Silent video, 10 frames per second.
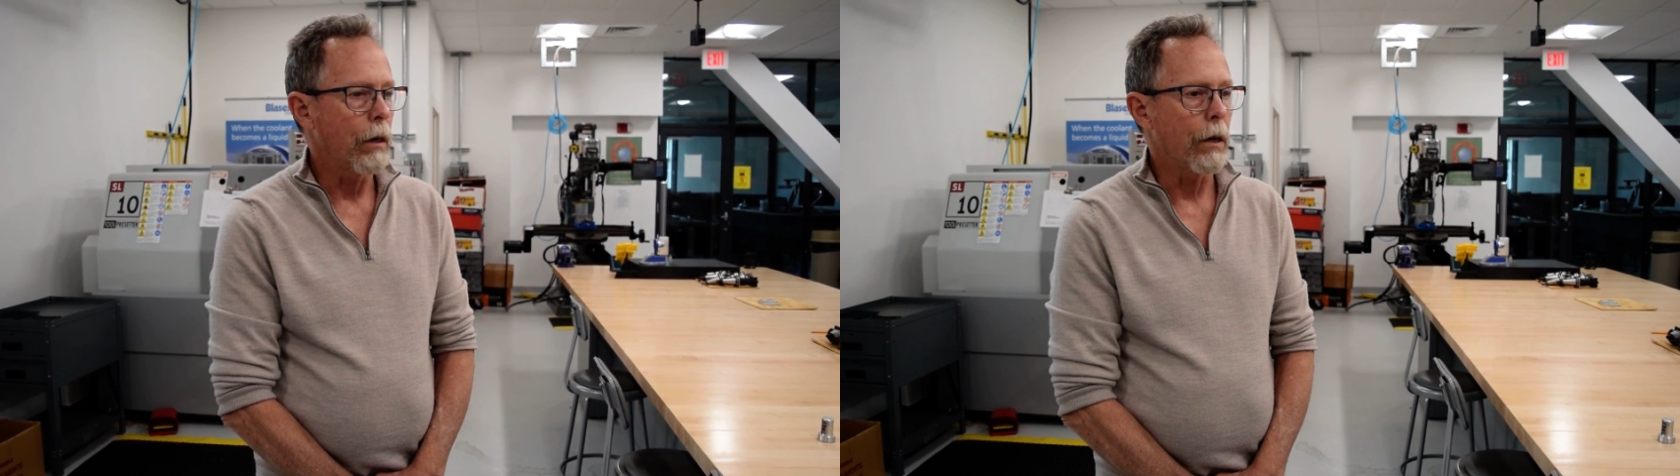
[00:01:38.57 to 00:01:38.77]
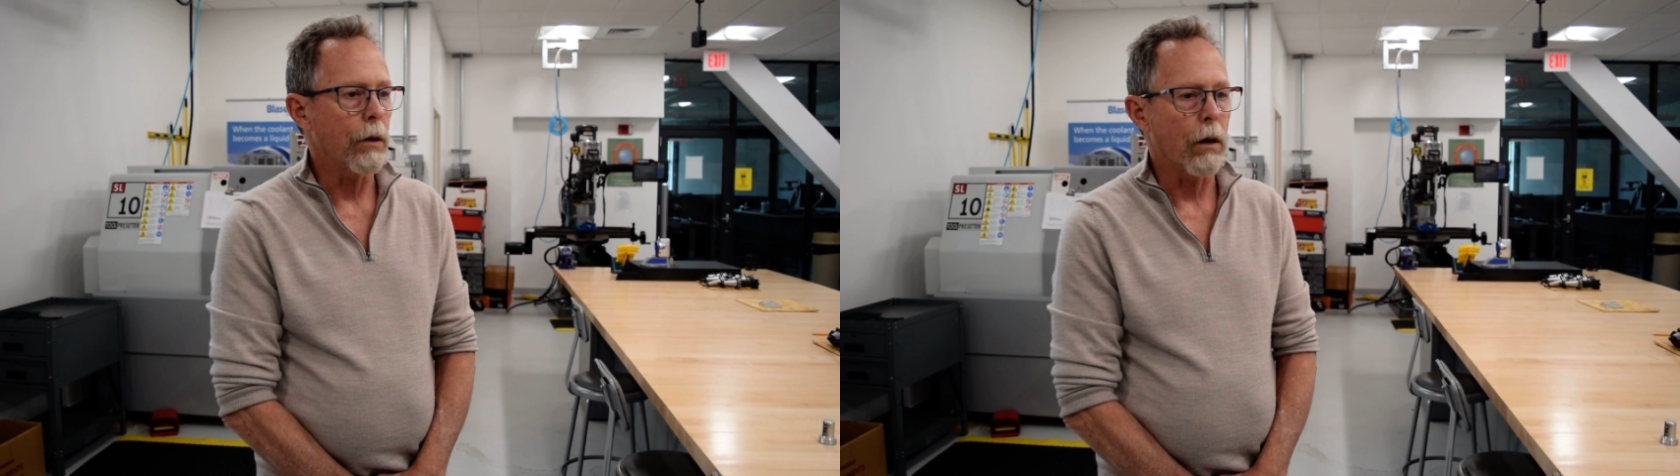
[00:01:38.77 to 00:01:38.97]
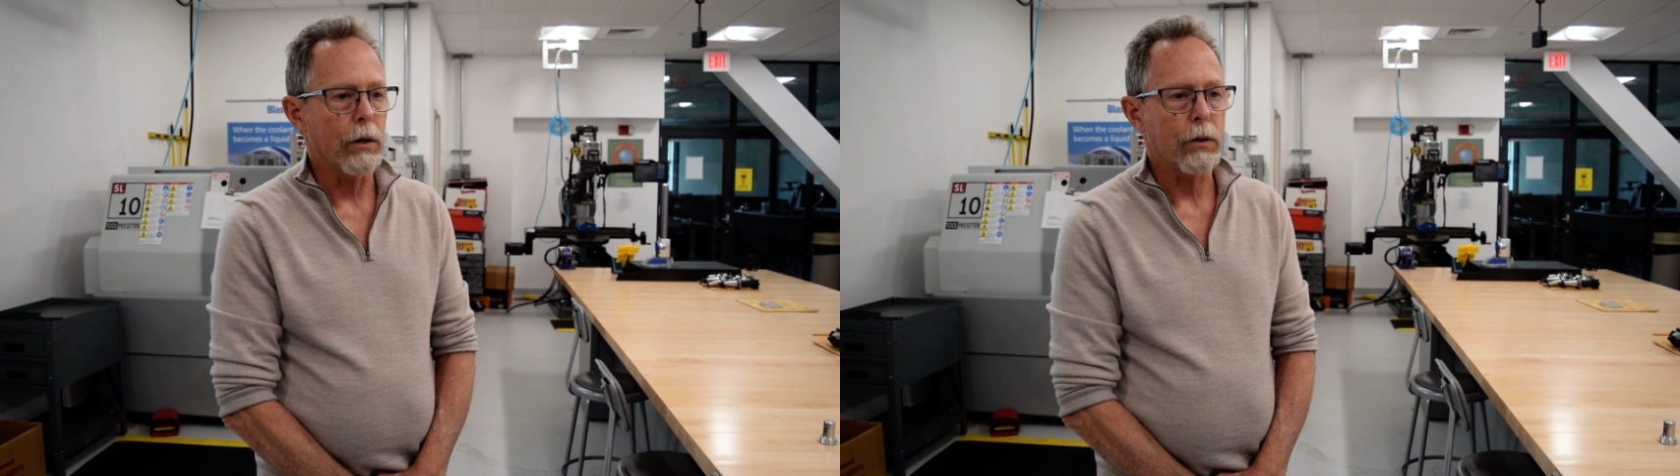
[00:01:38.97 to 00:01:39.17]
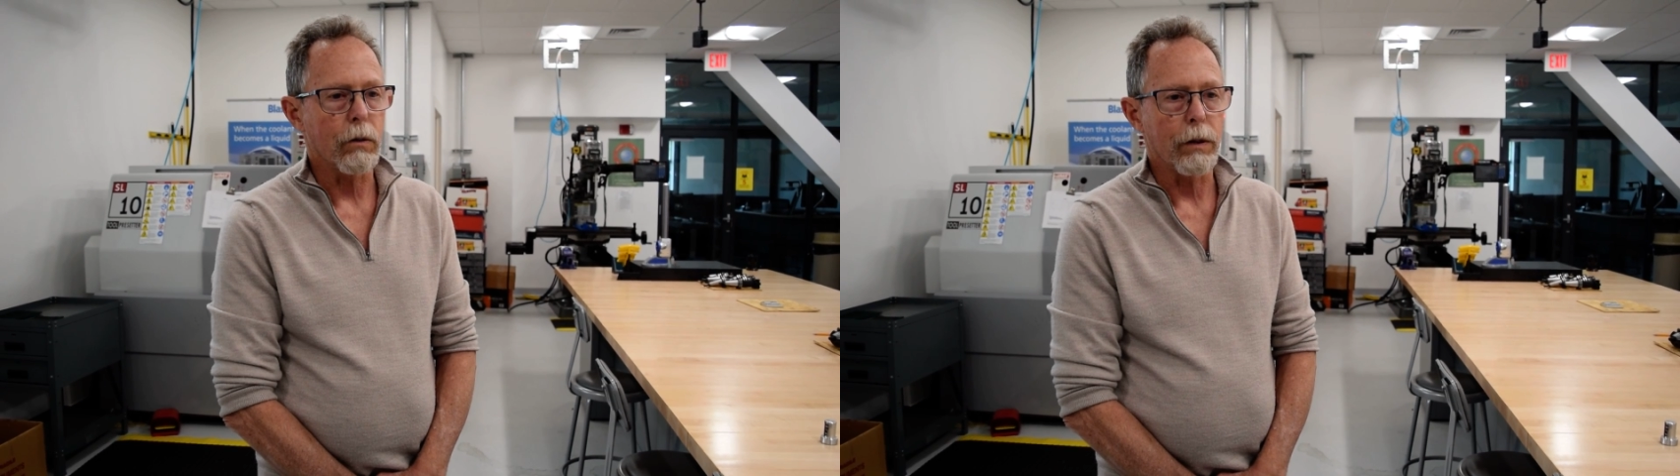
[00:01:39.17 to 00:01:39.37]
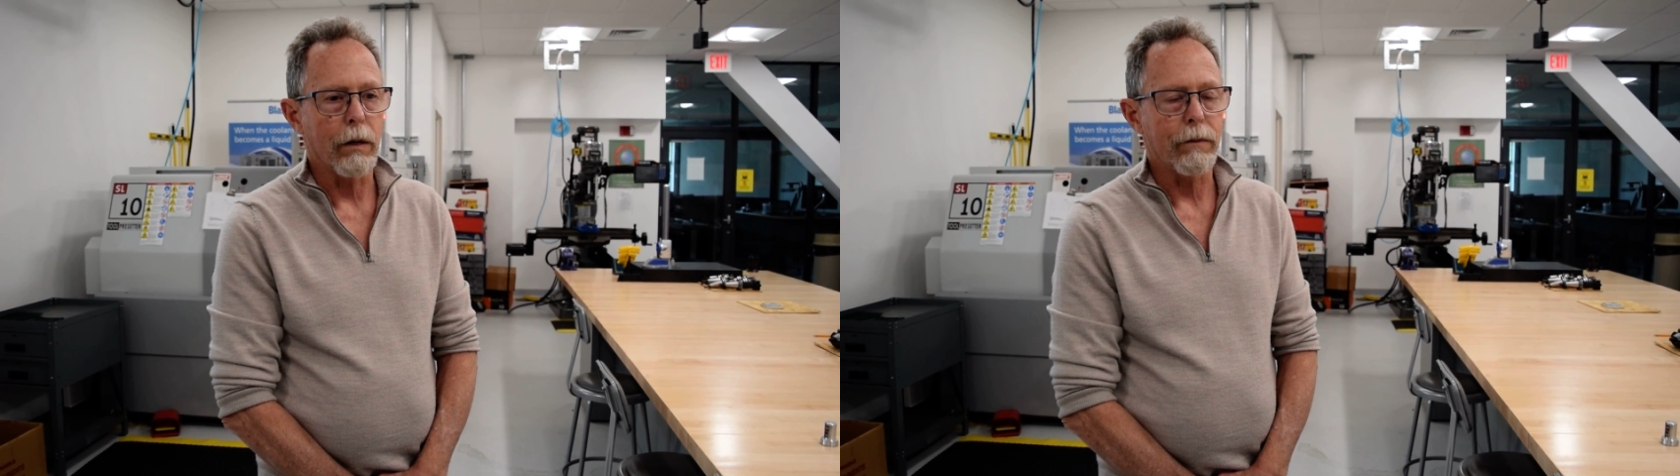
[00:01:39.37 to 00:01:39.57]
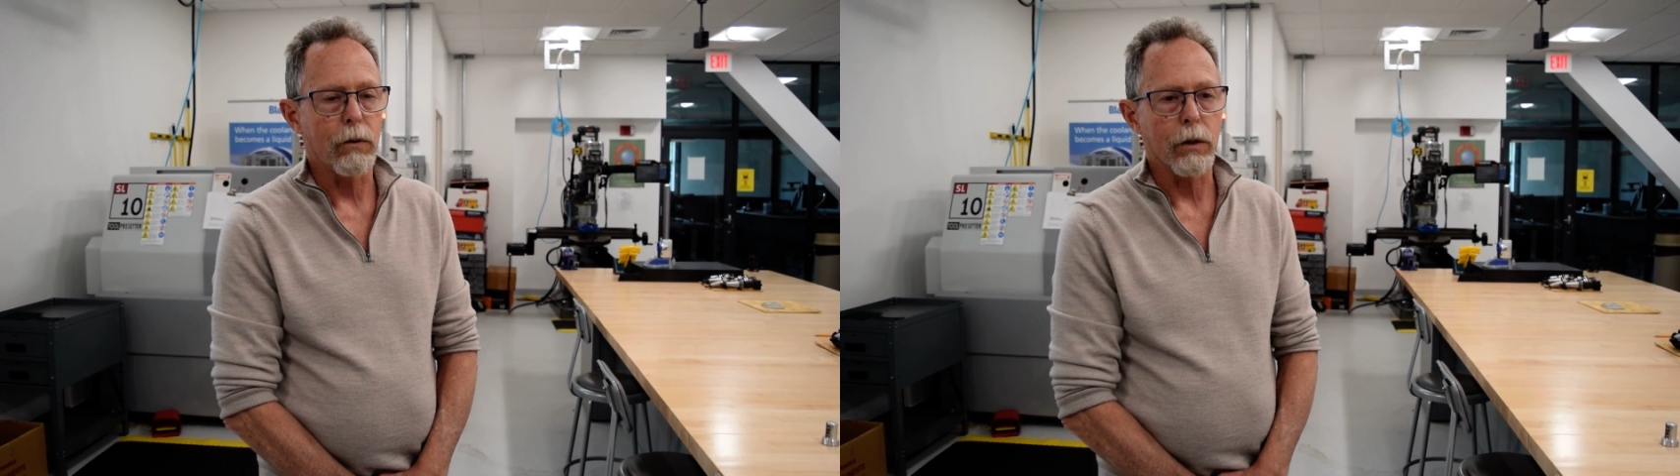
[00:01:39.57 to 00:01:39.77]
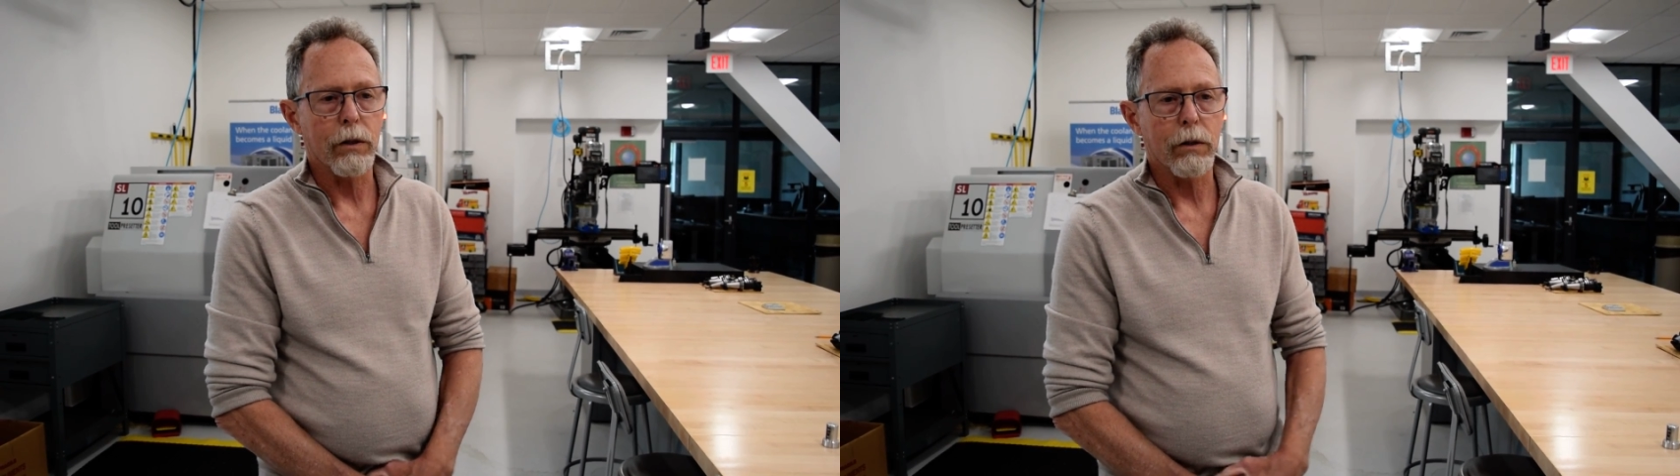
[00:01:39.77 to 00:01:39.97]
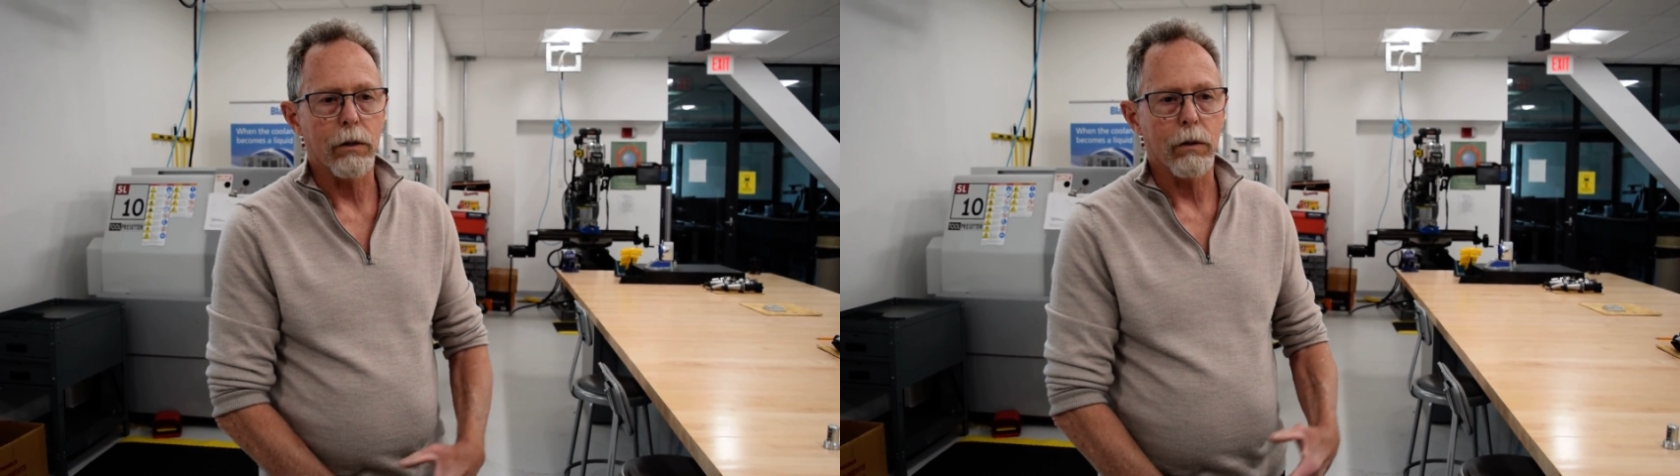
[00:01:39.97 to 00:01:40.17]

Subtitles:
They're also reinforced to